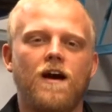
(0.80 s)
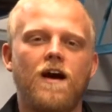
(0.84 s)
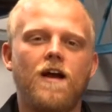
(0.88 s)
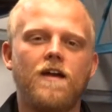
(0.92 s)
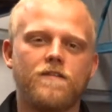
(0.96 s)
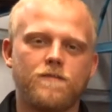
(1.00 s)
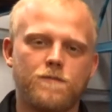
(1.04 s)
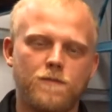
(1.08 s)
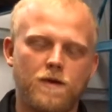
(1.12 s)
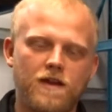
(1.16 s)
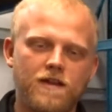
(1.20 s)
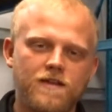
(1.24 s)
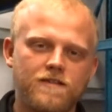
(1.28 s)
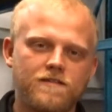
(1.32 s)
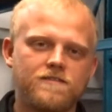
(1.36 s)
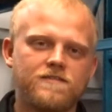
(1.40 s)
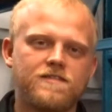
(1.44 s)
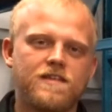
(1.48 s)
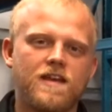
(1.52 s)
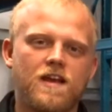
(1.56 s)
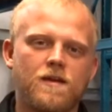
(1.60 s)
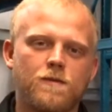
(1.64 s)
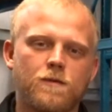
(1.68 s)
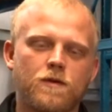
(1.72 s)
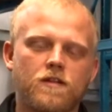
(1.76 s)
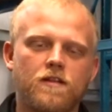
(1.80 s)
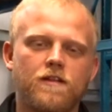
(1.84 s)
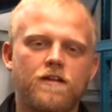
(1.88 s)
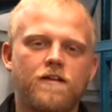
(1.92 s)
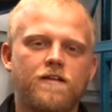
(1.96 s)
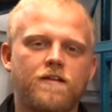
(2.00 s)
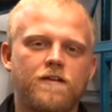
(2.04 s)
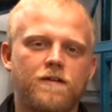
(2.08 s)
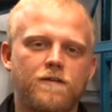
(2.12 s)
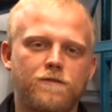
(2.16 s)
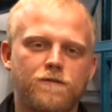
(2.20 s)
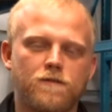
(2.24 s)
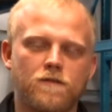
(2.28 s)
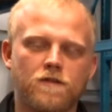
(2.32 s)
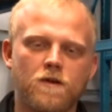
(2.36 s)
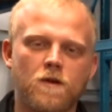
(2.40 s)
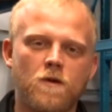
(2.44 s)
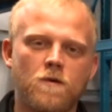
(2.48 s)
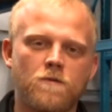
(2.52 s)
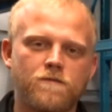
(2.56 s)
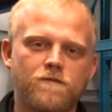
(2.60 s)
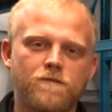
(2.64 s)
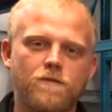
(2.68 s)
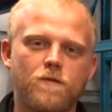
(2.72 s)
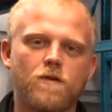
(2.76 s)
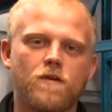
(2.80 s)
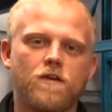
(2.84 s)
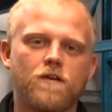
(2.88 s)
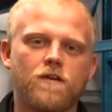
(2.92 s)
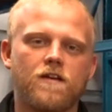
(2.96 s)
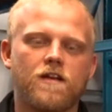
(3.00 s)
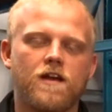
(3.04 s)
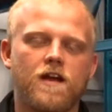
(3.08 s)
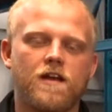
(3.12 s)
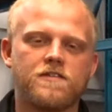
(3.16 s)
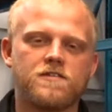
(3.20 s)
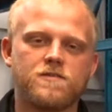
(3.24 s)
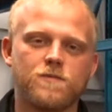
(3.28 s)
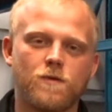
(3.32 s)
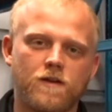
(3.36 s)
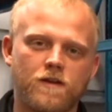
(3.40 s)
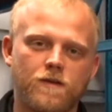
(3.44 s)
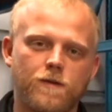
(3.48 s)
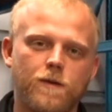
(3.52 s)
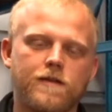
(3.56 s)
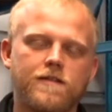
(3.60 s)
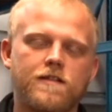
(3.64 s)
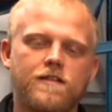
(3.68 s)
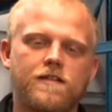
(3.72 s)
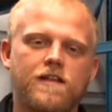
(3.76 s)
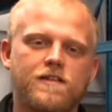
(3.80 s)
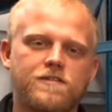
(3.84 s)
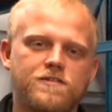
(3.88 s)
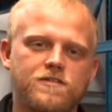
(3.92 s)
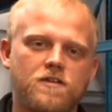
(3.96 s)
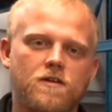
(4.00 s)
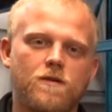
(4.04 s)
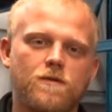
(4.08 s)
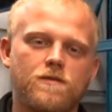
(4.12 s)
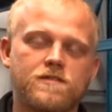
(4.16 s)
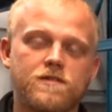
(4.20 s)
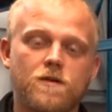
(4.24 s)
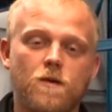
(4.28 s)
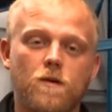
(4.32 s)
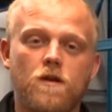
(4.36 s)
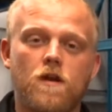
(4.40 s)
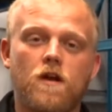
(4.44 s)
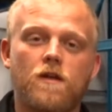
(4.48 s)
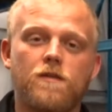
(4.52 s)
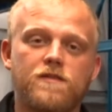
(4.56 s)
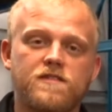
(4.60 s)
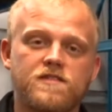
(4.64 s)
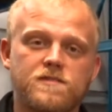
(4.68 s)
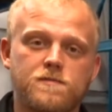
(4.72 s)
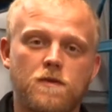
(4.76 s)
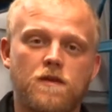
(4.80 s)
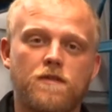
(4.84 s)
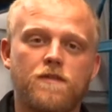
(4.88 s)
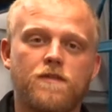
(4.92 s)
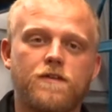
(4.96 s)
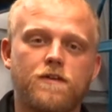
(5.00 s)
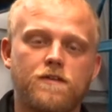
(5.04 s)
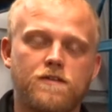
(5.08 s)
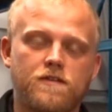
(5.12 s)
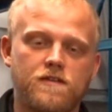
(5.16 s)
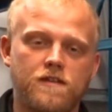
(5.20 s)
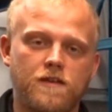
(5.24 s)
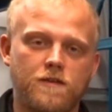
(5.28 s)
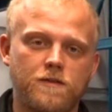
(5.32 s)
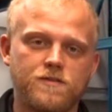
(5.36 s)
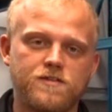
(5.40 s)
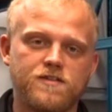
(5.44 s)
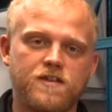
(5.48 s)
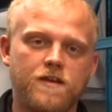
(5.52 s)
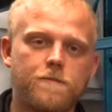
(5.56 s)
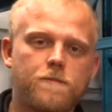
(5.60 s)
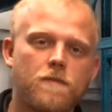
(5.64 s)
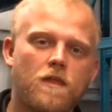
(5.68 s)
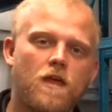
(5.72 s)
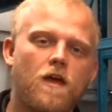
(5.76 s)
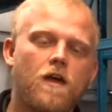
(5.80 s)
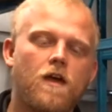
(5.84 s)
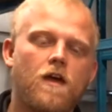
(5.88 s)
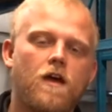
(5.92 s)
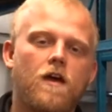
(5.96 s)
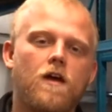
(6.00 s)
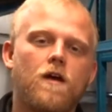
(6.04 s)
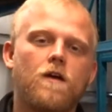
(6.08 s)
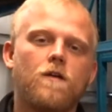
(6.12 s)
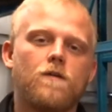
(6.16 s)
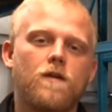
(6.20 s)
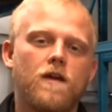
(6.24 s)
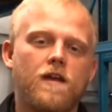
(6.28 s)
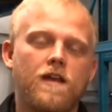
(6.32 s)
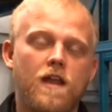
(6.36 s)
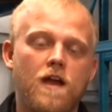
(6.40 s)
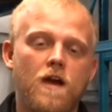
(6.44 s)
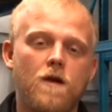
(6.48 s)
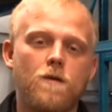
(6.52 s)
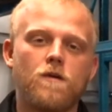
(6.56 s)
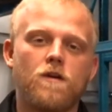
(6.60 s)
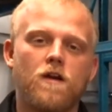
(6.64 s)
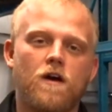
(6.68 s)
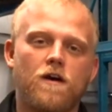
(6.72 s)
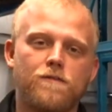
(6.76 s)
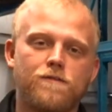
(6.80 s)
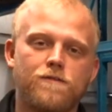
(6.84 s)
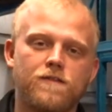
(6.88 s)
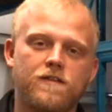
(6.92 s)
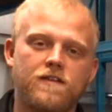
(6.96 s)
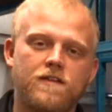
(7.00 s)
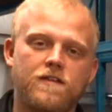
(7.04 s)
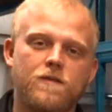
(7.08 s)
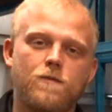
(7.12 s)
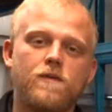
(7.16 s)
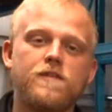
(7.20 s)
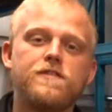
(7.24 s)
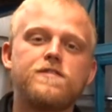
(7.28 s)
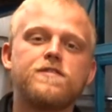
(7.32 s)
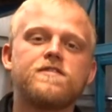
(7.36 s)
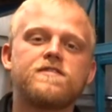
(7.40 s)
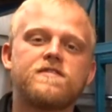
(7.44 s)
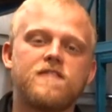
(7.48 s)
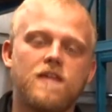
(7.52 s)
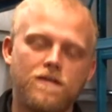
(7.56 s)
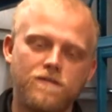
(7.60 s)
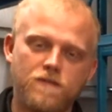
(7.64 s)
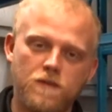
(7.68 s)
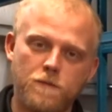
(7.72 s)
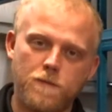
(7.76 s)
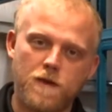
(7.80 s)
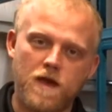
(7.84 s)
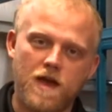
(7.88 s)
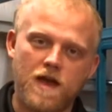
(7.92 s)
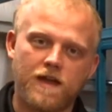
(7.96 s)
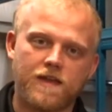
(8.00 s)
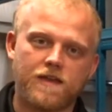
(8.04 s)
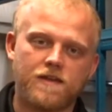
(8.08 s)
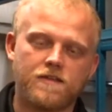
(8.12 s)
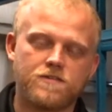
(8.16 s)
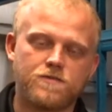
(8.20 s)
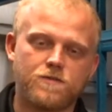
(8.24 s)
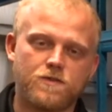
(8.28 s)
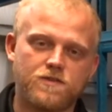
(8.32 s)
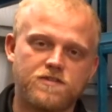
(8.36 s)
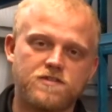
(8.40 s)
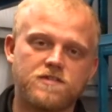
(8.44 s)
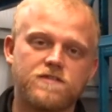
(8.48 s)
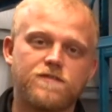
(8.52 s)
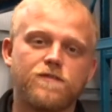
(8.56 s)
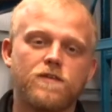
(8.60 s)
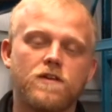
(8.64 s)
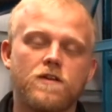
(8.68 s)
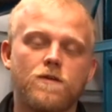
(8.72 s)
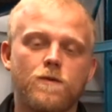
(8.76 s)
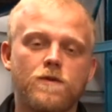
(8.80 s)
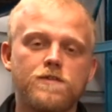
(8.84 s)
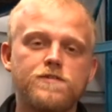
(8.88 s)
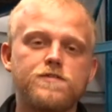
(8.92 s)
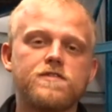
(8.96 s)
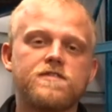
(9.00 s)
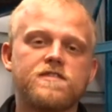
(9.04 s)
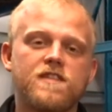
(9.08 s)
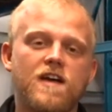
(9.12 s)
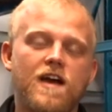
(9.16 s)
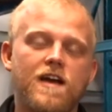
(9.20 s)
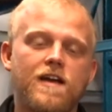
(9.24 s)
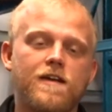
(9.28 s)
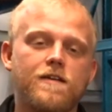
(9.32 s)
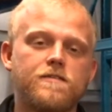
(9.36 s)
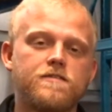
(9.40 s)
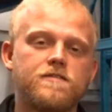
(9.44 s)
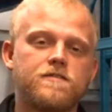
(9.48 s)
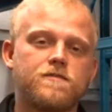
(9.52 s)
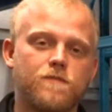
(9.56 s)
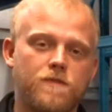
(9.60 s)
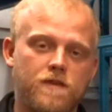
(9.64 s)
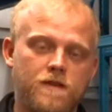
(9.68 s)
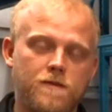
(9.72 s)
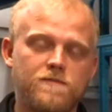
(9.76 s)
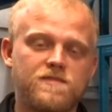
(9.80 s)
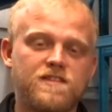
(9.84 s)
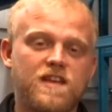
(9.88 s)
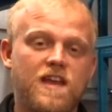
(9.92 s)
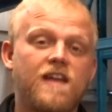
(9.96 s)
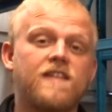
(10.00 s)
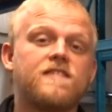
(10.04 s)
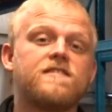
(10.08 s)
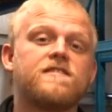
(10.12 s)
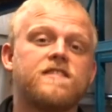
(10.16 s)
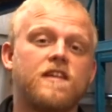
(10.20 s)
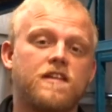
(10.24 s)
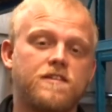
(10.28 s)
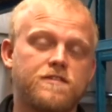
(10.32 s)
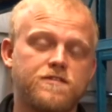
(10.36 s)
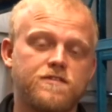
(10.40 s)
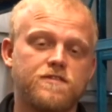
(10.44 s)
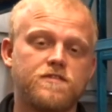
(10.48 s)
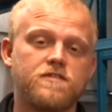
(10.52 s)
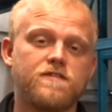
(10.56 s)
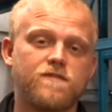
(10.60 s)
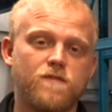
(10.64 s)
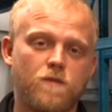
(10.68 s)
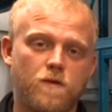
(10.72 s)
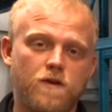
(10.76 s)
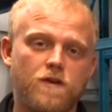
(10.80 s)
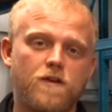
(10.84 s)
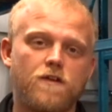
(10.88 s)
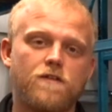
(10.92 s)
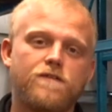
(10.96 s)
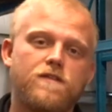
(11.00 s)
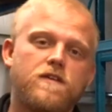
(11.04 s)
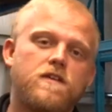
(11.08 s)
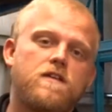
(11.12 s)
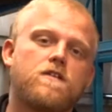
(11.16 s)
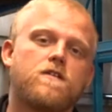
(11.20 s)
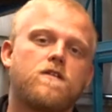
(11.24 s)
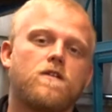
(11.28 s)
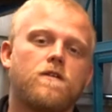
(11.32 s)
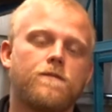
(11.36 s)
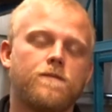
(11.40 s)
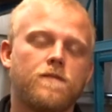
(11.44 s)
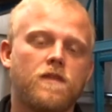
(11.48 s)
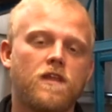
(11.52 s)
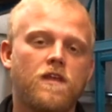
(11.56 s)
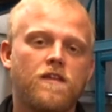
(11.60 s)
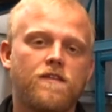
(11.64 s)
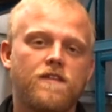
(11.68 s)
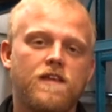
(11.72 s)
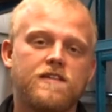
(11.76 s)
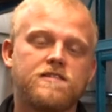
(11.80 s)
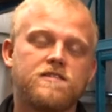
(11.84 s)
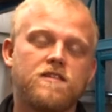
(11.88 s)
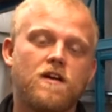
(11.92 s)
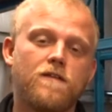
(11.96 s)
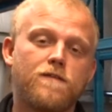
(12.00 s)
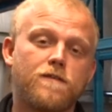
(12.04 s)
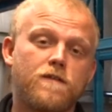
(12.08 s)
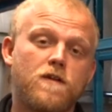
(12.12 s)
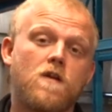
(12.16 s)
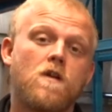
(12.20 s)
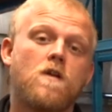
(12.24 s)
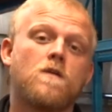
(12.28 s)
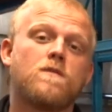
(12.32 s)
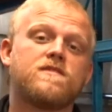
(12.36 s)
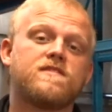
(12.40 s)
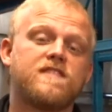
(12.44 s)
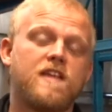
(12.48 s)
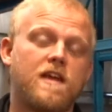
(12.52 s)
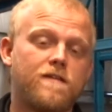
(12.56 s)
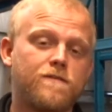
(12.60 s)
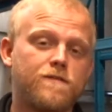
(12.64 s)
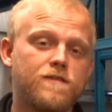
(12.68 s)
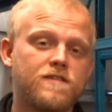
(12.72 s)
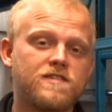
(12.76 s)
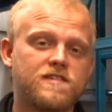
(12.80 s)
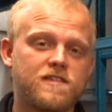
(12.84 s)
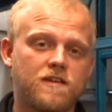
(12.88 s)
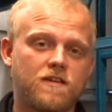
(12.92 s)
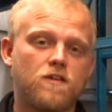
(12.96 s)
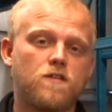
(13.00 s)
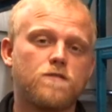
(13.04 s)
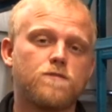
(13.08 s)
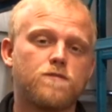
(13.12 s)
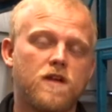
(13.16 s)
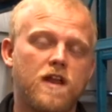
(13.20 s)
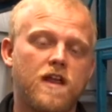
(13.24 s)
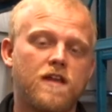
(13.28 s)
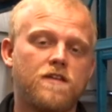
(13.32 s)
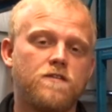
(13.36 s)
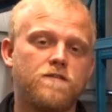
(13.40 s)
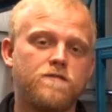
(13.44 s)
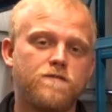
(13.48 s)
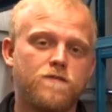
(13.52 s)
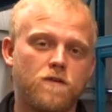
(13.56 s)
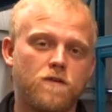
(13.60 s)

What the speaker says: Hi everybody, Tanner McLaren here for Lacombe Ford. I just want to quickly let you know what's going on this month here at the dealership. Right now we're offering the Winter Safety Pack, which is free winter tires, rims, and sensors for your vehicle. That's offered on almost every single brand new